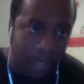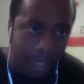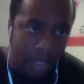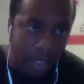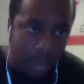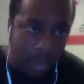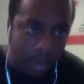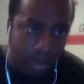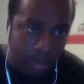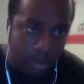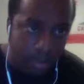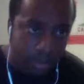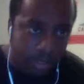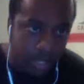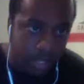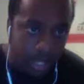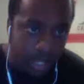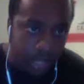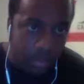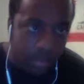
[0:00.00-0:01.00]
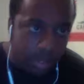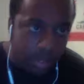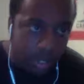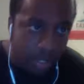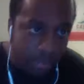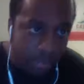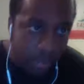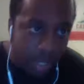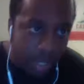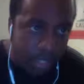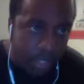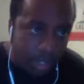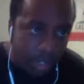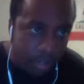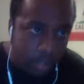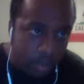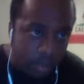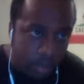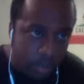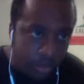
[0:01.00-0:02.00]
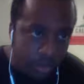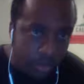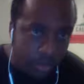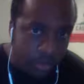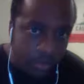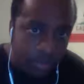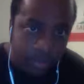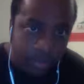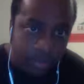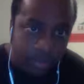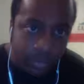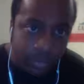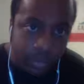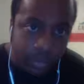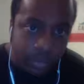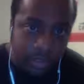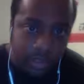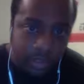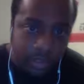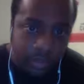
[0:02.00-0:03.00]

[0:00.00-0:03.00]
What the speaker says: Okay, I don't need Map Keeper. Okay.